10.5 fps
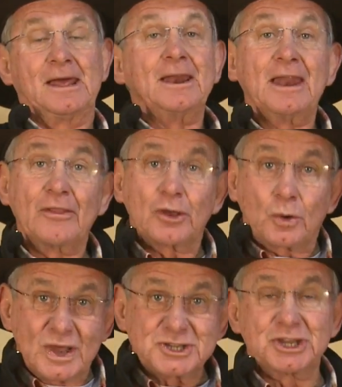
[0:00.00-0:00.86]
Now, the
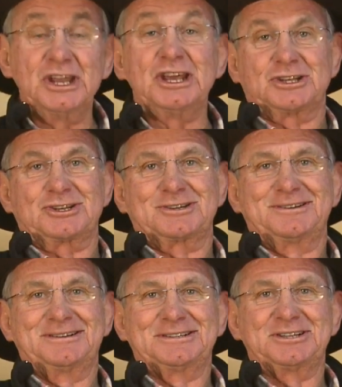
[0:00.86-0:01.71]
question is,
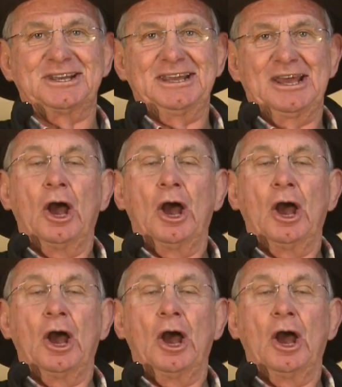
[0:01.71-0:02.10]
see,